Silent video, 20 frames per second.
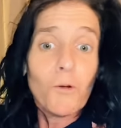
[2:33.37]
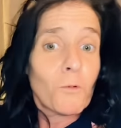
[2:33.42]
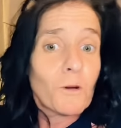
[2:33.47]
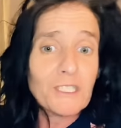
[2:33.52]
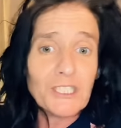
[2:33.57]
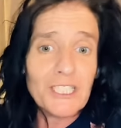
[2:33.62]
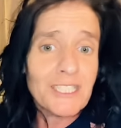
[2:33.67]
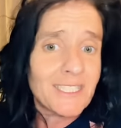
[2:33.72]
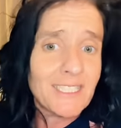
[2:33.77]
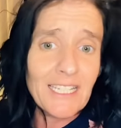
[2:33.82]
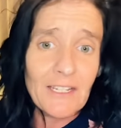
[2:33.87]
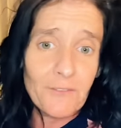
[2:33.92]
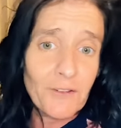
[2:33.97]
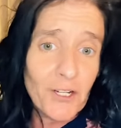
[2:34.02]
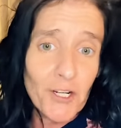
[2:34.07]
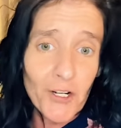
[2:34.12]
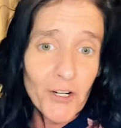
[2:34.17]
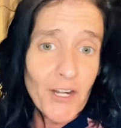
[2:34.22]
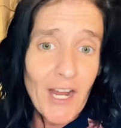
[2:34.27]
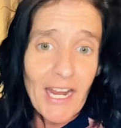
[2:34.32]
which isn't even
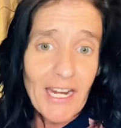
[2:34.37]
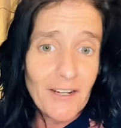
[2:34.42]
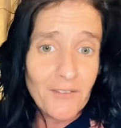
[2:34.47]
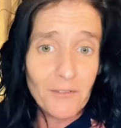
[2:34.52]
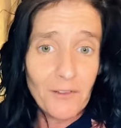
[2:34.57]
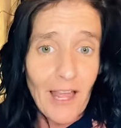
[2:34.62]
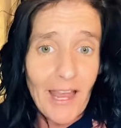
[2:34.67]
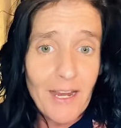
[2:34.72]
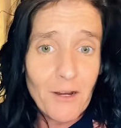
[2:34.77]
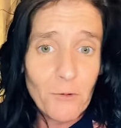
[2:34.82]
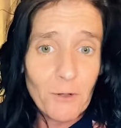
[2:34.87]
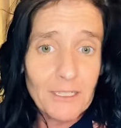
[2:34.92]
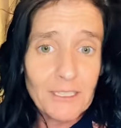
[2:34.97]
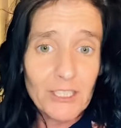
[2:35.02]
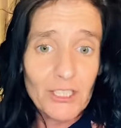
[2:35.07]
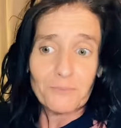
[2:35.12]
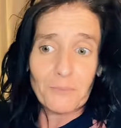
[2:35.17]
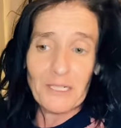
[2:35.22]
her native language.